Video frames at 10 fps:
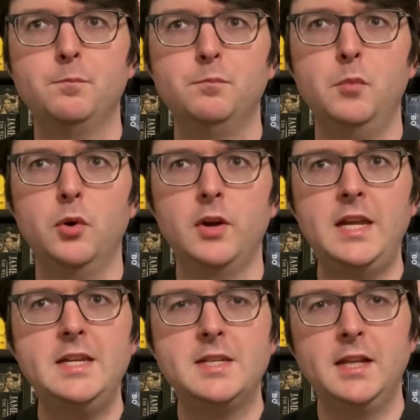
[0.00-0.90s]
more
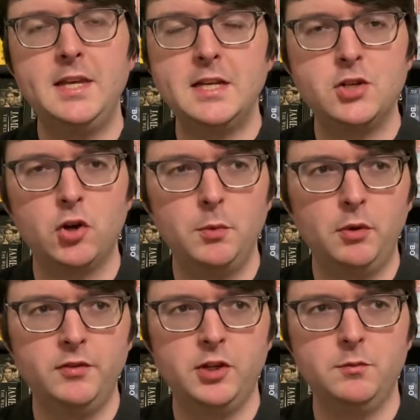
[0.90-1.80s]
easily enjoyable
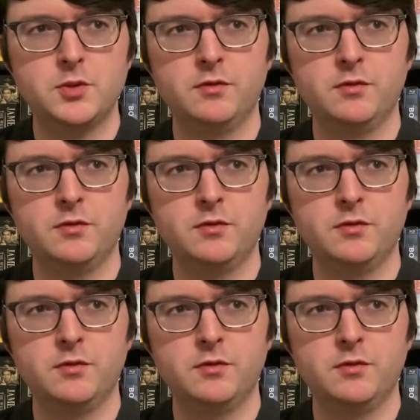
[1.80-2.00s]
films, or